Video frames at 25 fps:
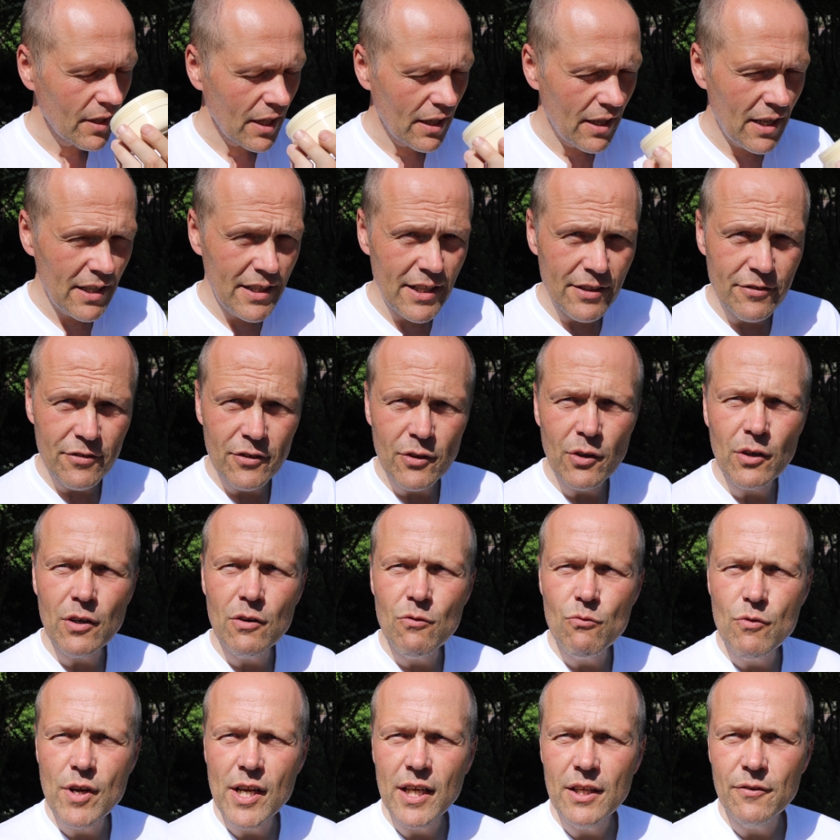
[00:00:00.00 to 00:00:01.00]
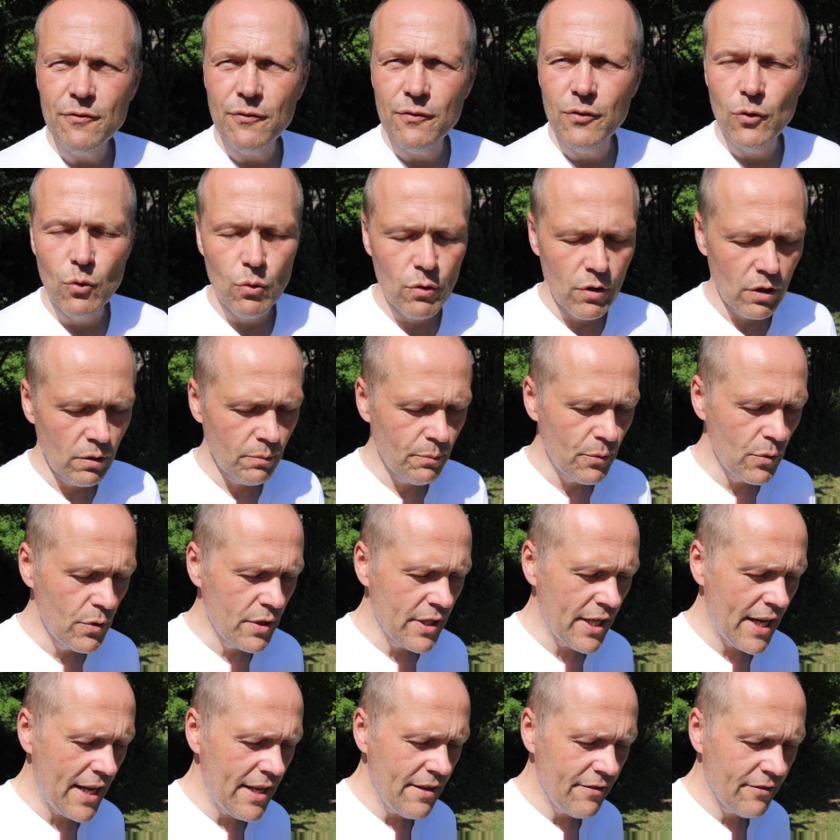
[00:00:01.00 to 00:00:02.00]
And it's got a really floral
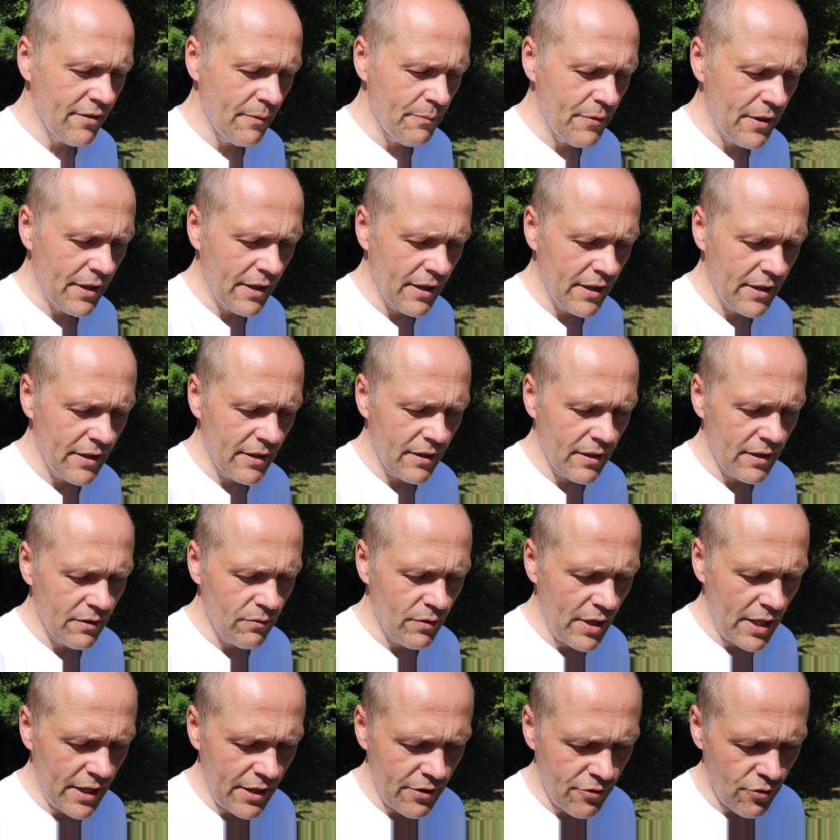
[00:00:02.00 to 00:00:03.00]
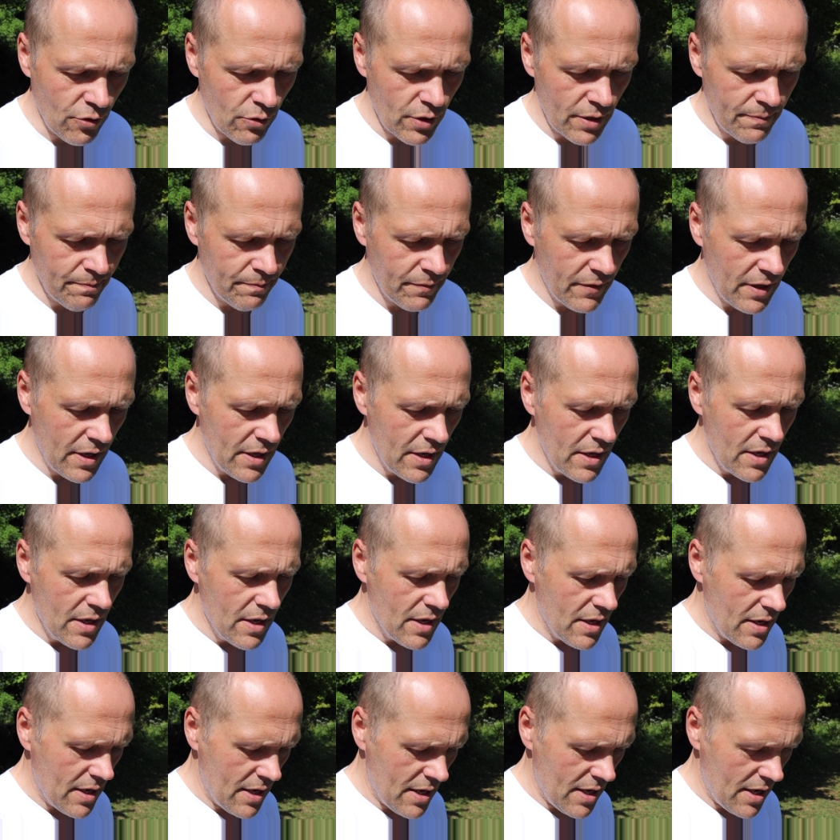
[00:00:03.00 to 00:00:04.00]
bouquet, something I, I really enjoy.
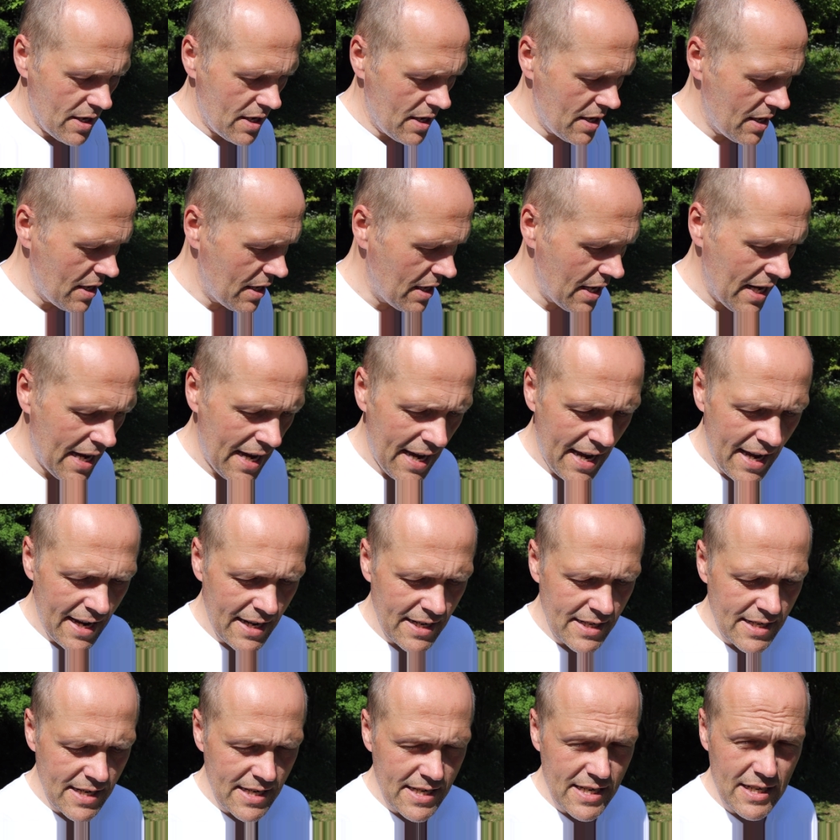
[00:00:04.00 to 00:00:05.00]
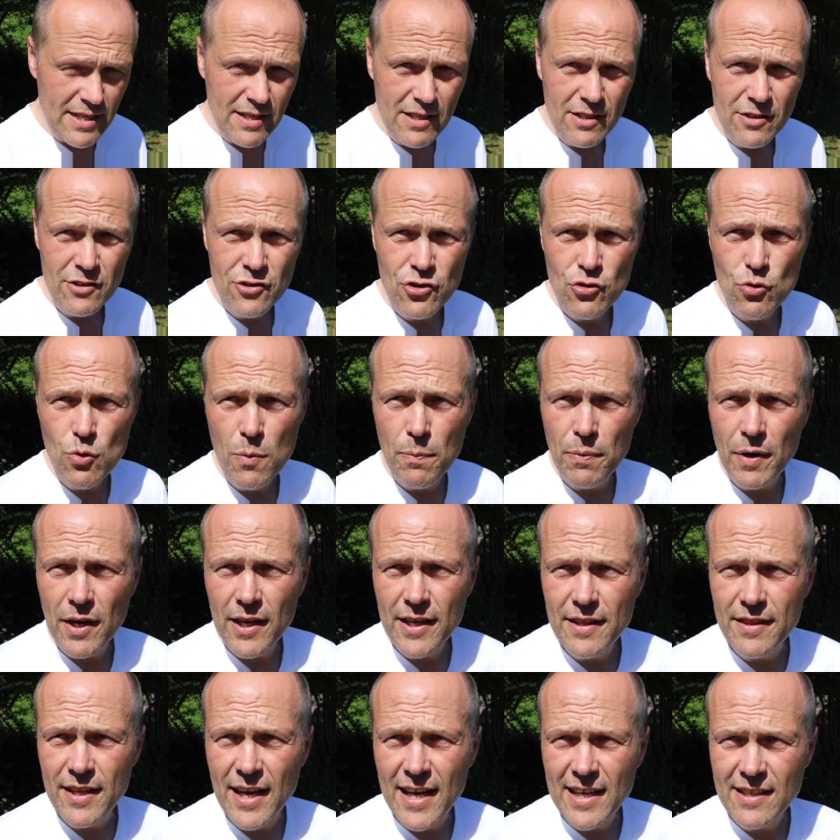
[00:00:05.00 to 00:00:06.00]
Uh, and to
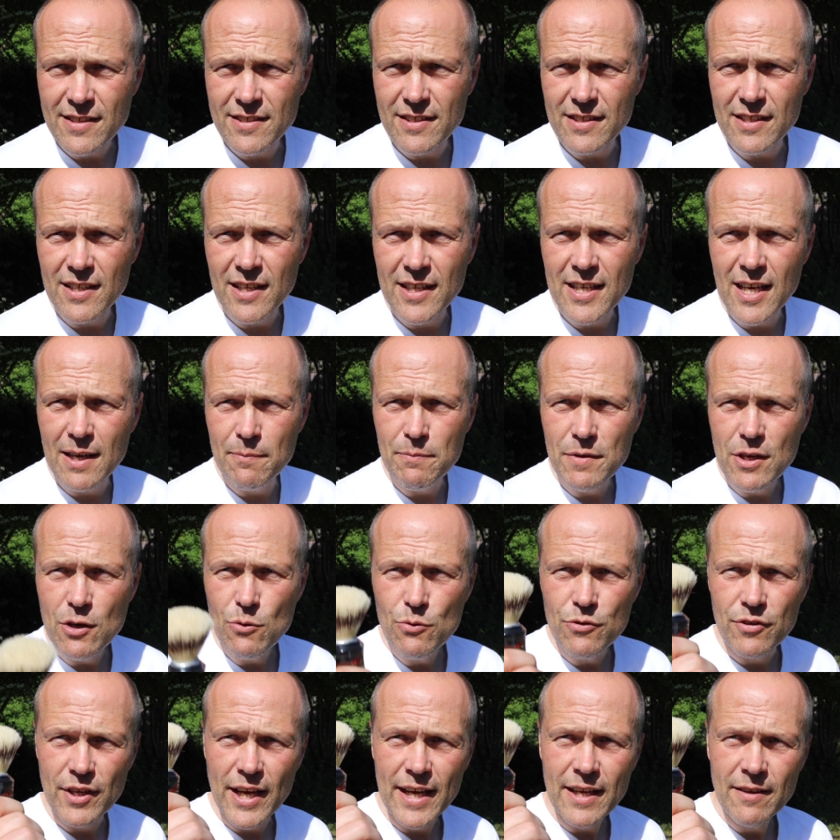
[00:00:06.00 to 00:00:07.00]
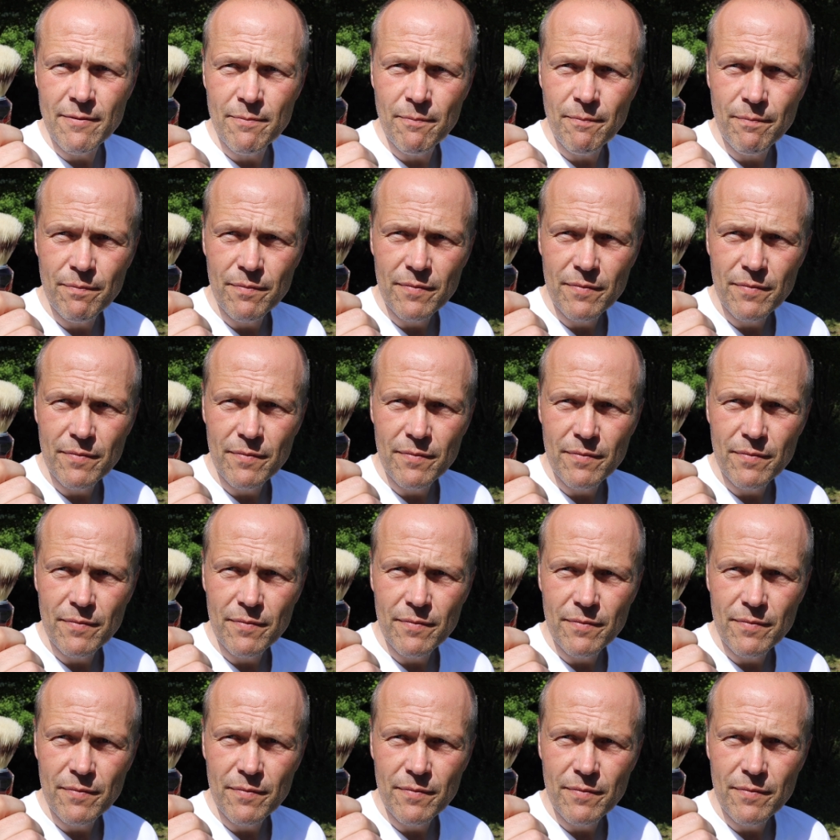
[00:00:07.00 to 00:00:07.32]
apply that, I am using